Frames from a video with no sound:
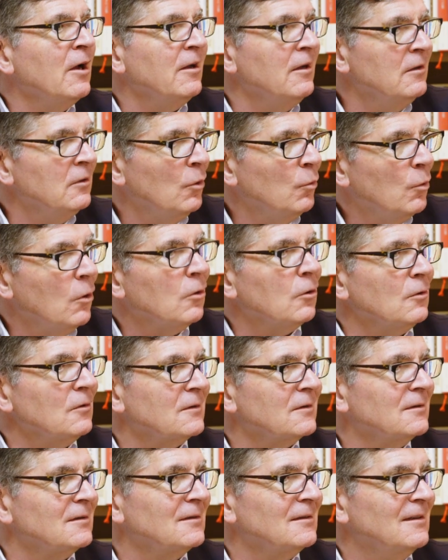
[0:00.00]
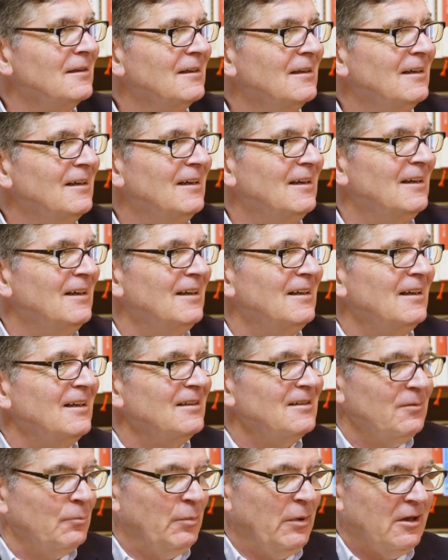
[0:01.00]
in the world.
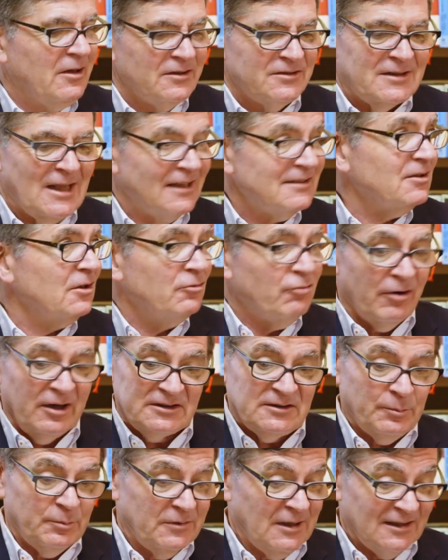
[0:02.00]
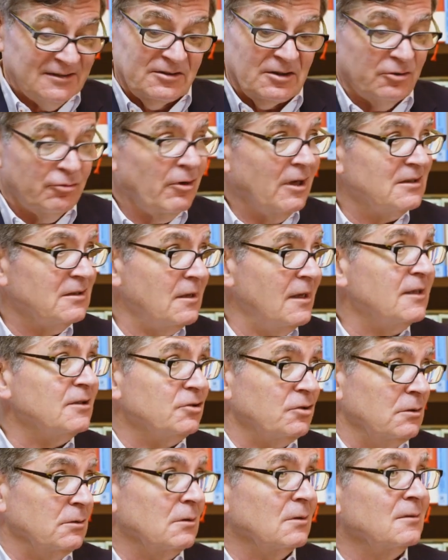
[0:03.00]
Because that's a
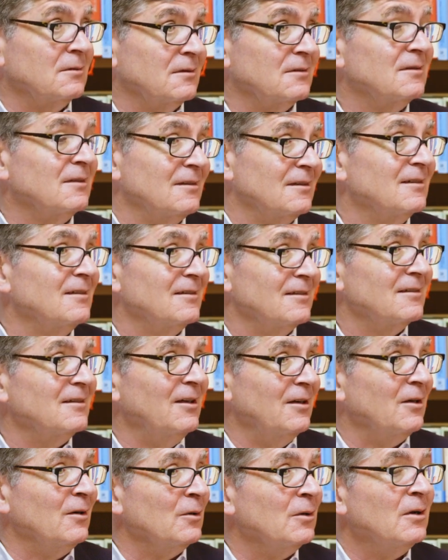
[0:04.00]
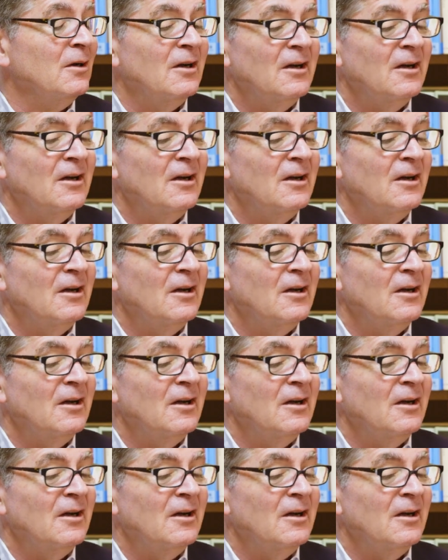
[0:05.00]
translation. You know,